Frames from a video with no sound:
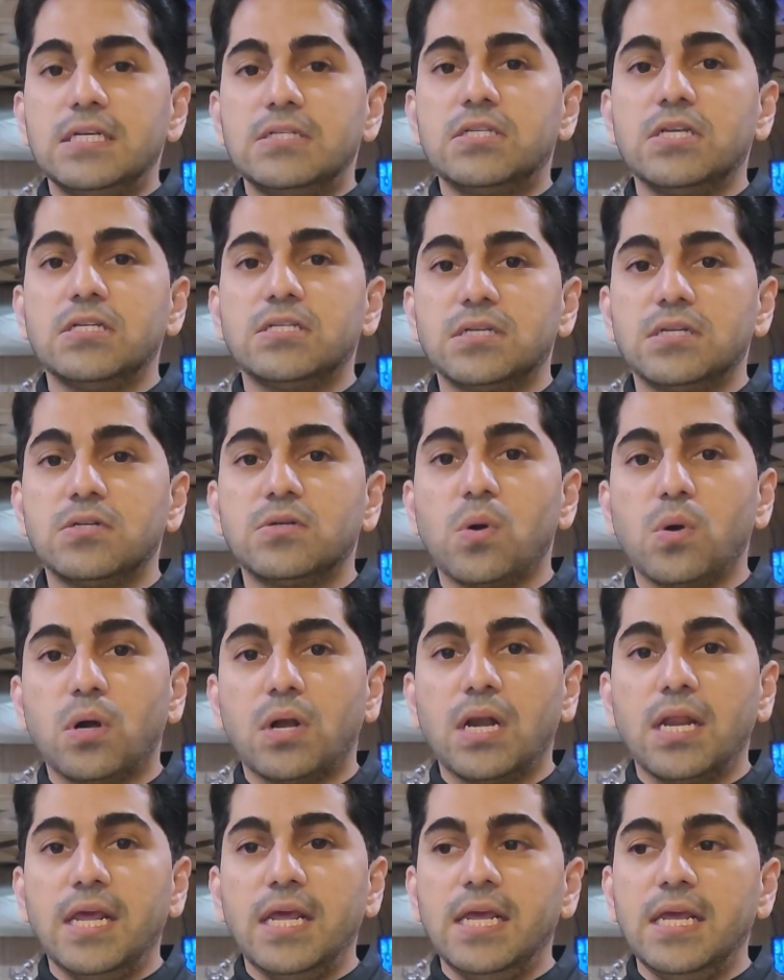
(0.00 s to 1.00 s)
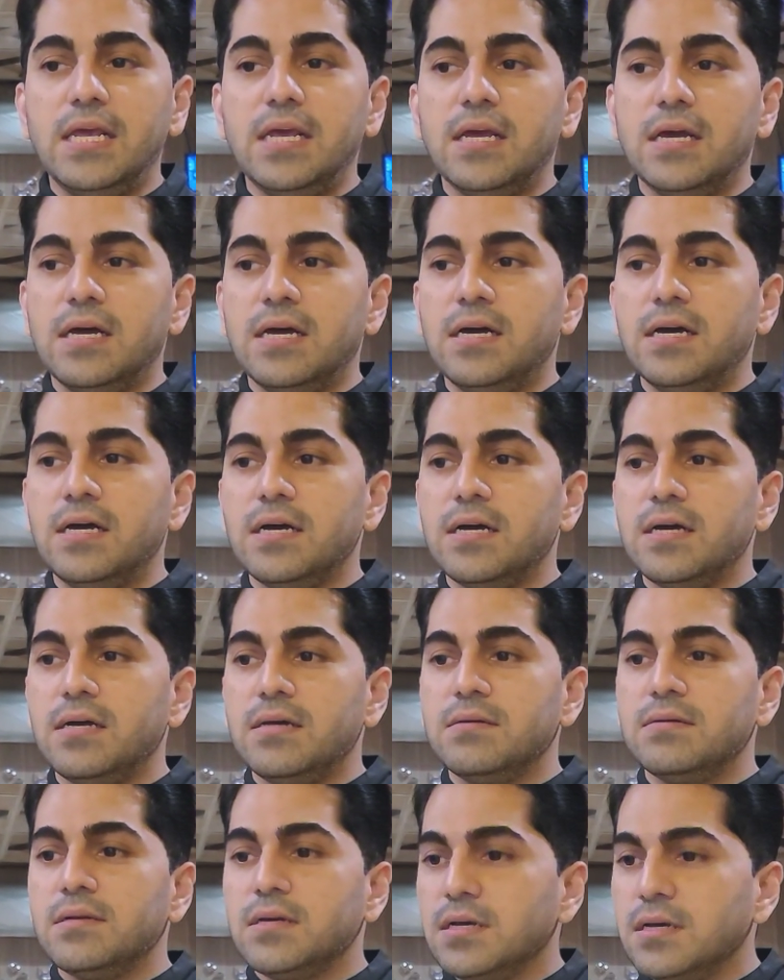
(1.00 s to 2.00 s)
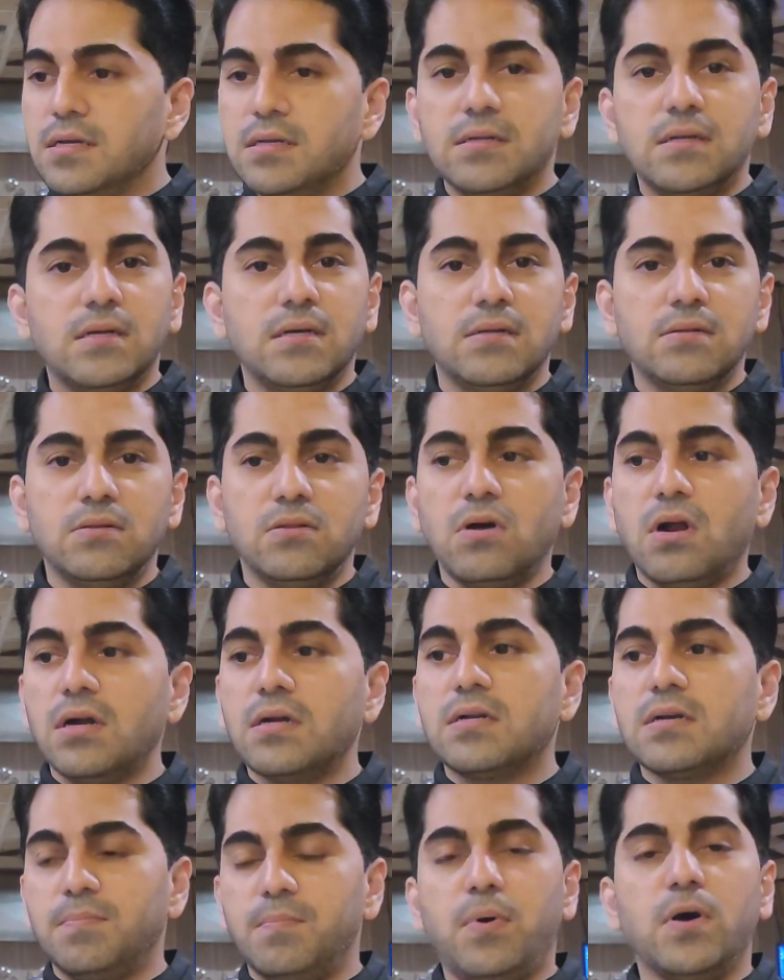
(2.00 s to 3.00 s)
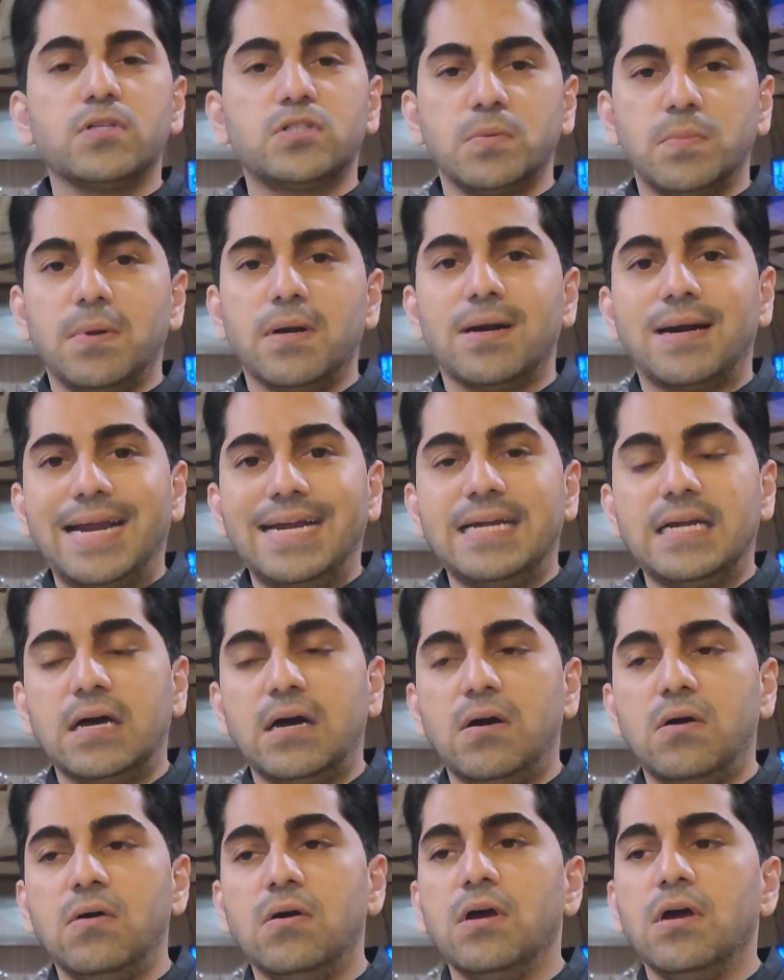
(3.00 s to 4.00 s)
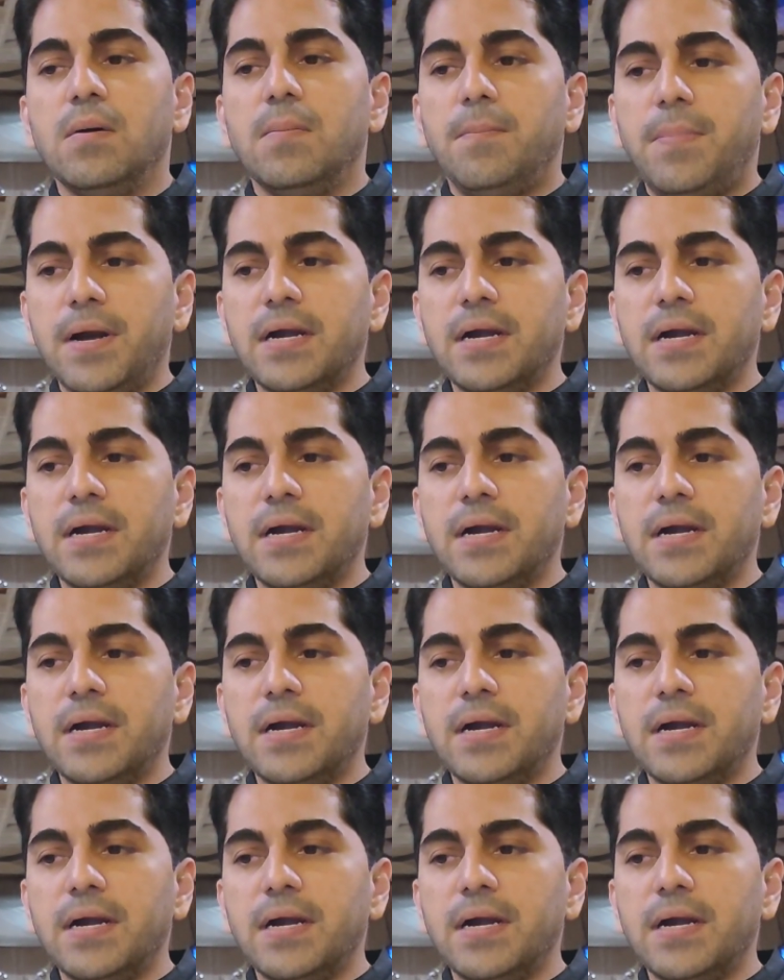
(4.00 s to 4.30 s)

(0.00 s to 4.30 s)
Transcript: this is totally not possible right now.